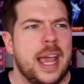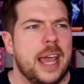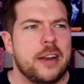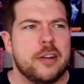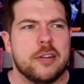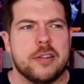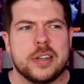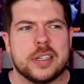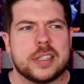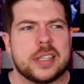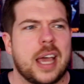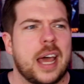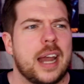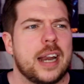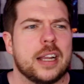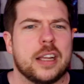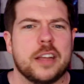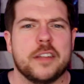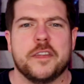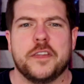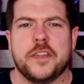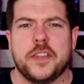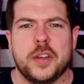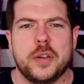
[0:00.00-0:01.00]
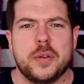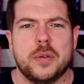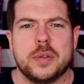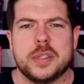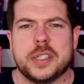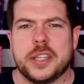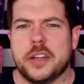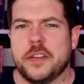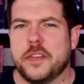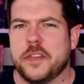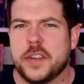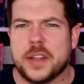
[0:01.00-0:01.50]
and you're just kind of confused,
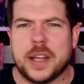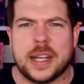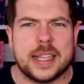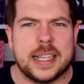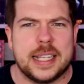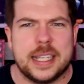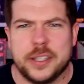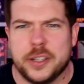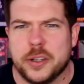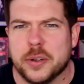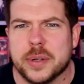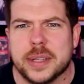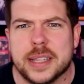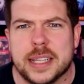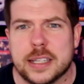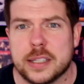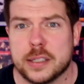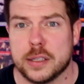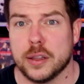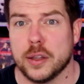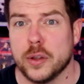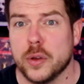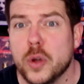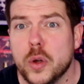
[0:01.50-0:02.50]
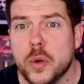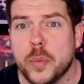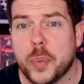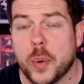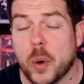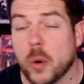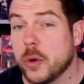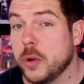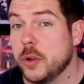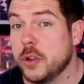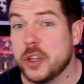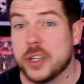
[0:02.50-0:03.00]
and you feel like that you're in this loop,
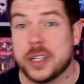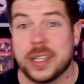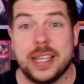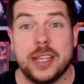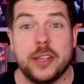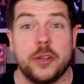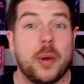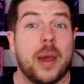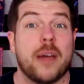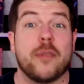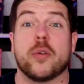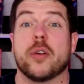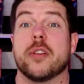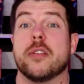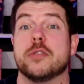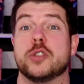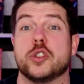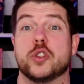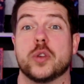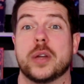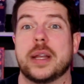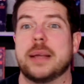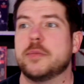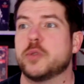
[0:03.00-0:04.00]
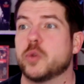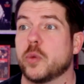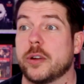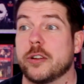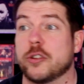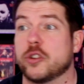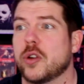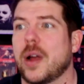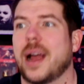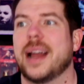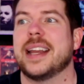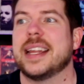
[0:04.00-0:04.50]
or you have one of those dreams where you're
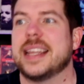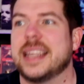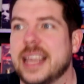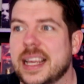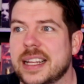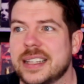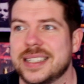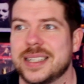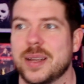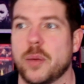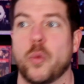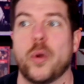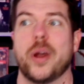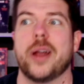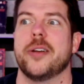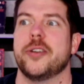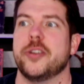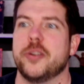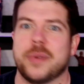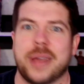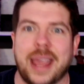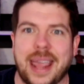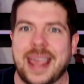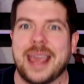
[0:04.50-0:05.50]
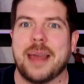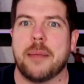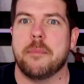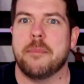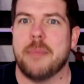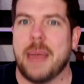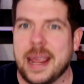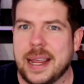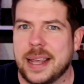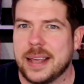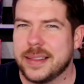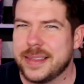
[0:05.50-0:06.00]
trying to get somewhere and you can't
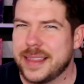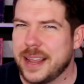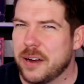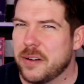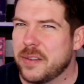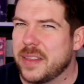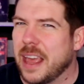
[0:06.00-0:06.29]
make it there.